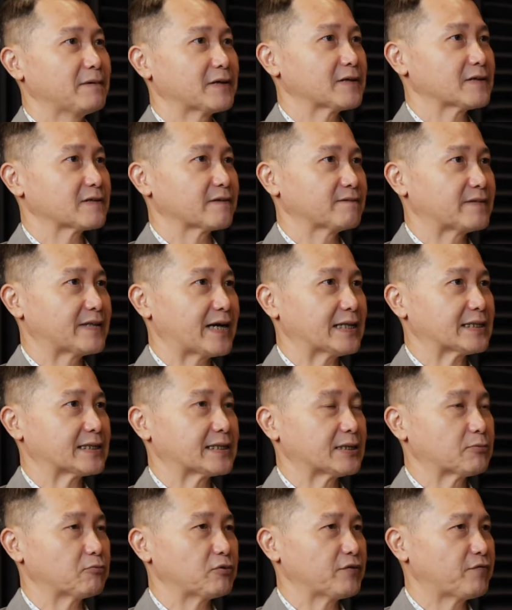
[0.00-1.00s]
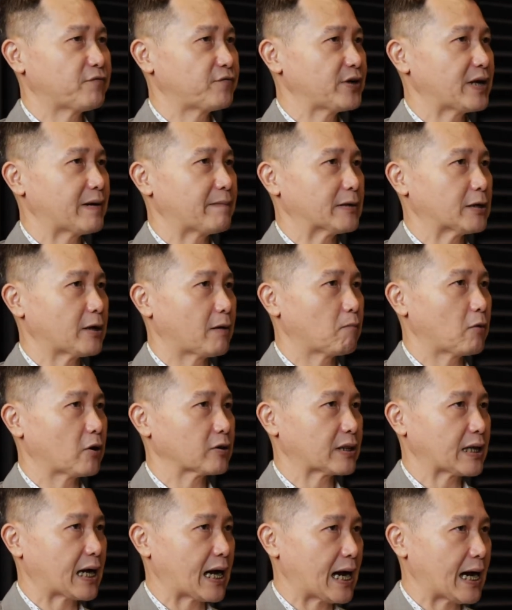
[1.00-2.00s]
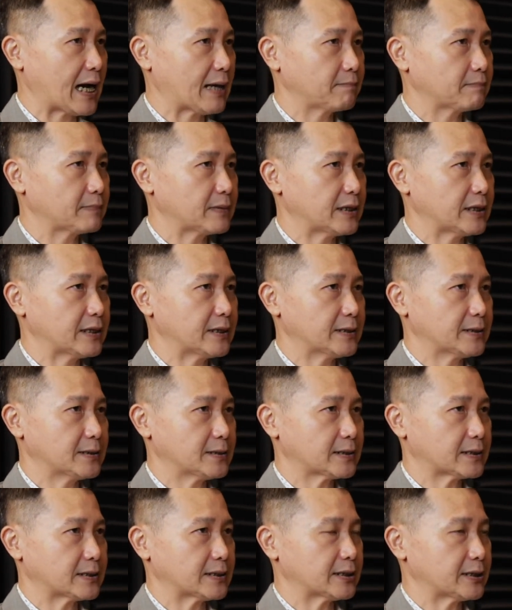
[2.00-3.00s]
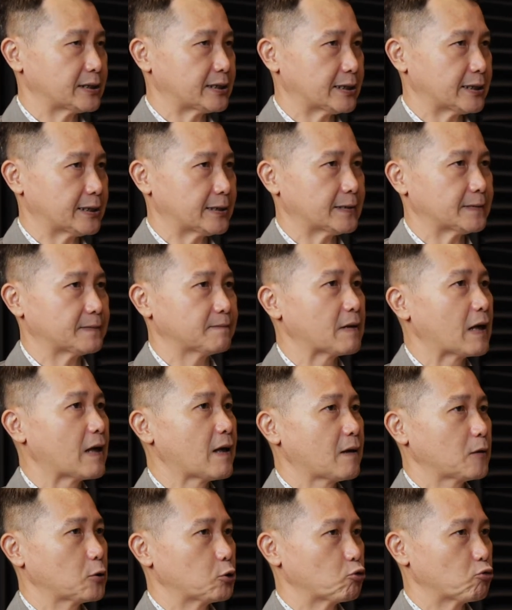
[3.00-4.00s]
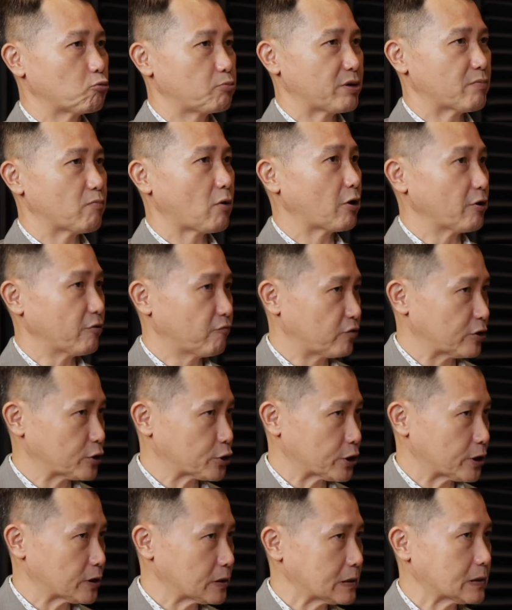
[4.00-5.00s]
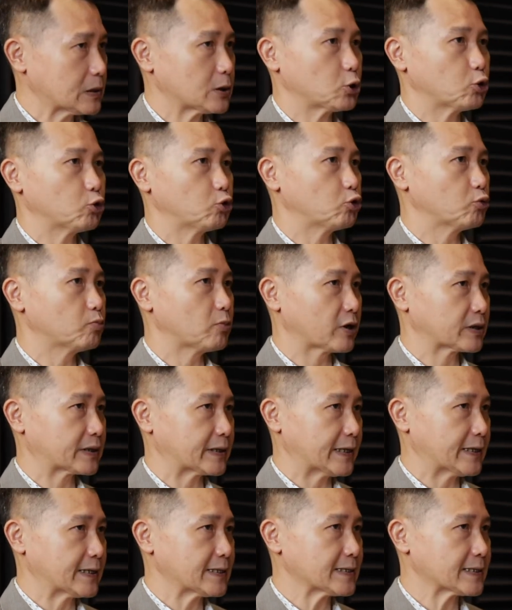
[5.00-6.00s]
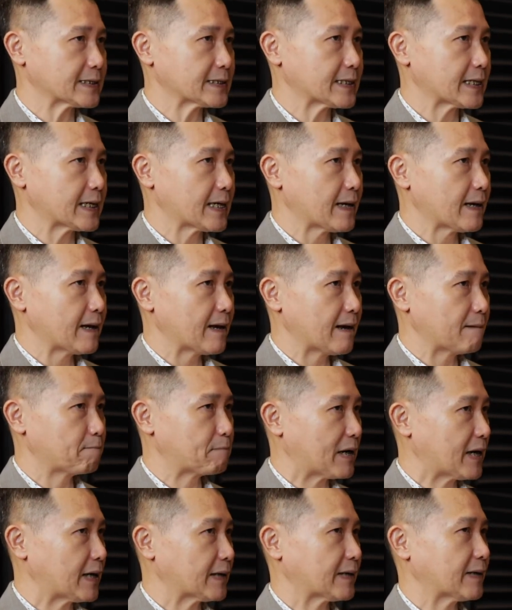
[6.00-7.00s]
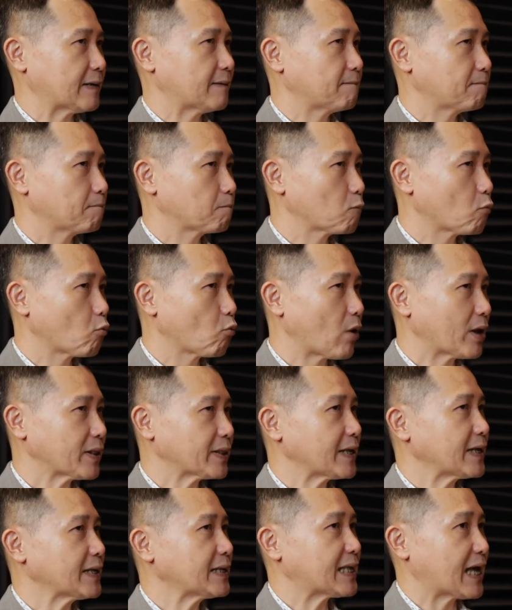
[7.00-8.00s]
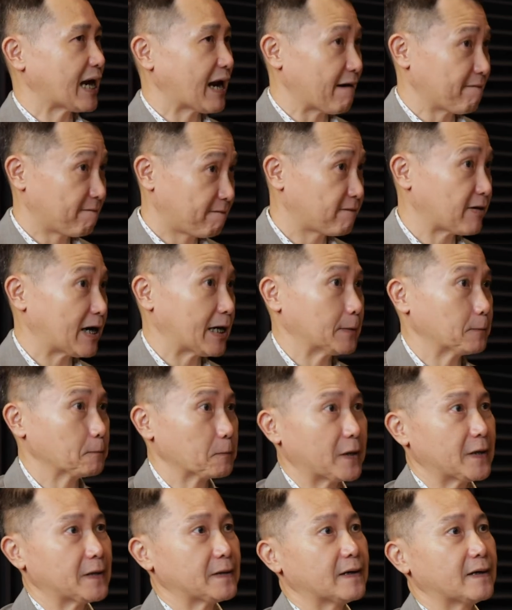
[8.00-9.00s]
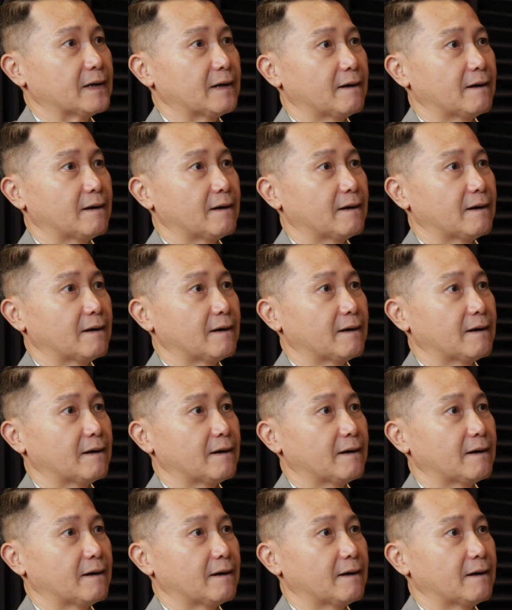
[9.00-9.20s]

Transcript: Because of that, we free up a lot more time to be more efficient, to do more things. But one thing that I find, right,